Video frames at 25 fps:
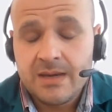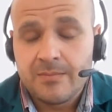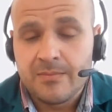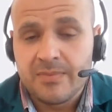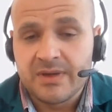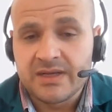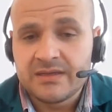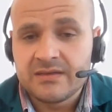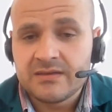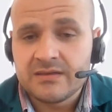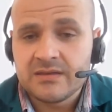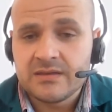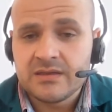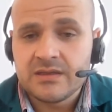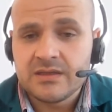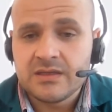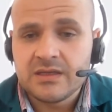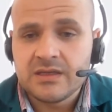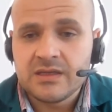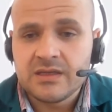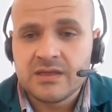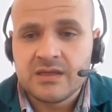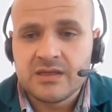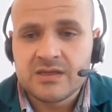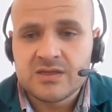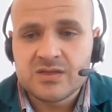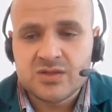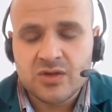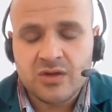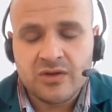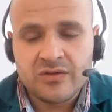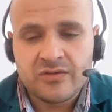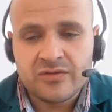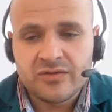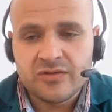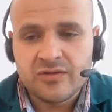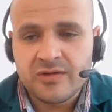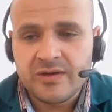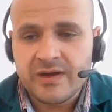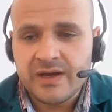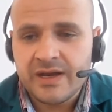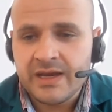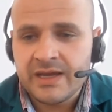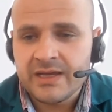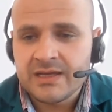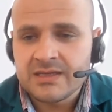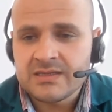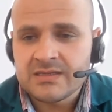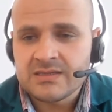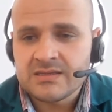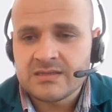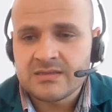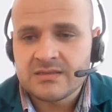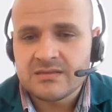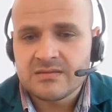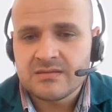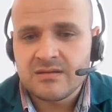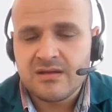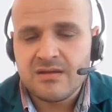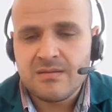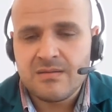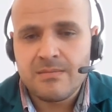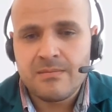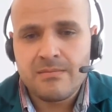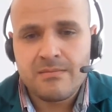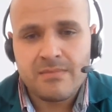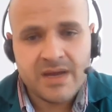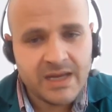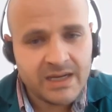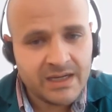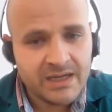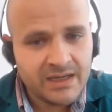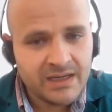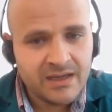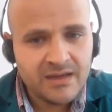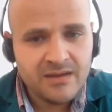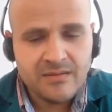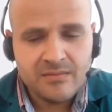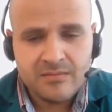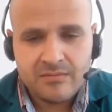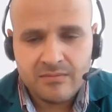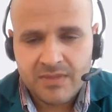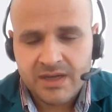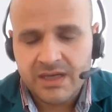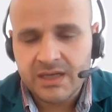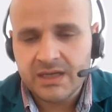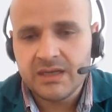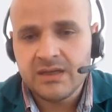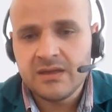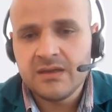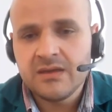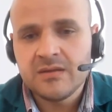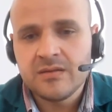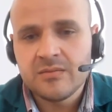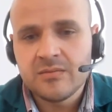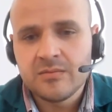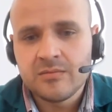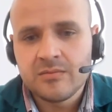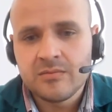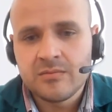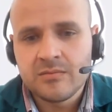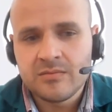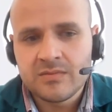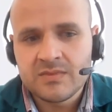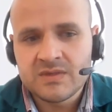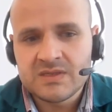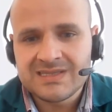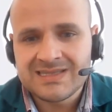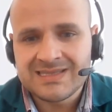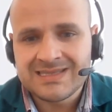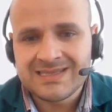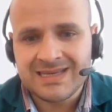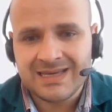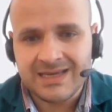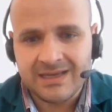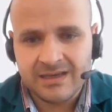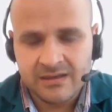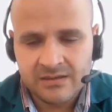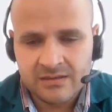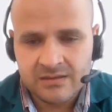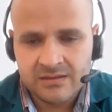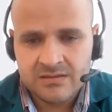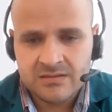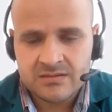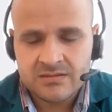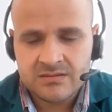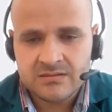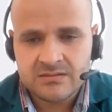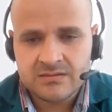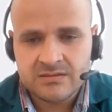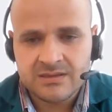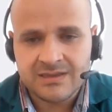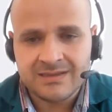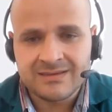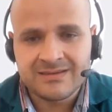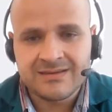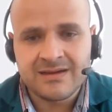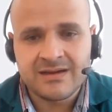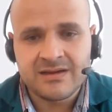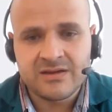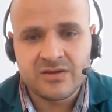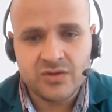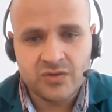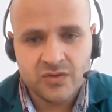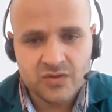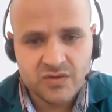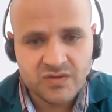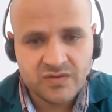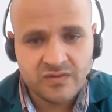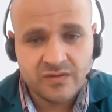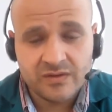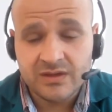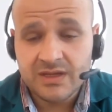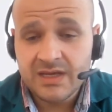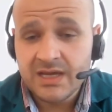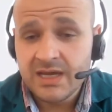but the software has many skills that are useful.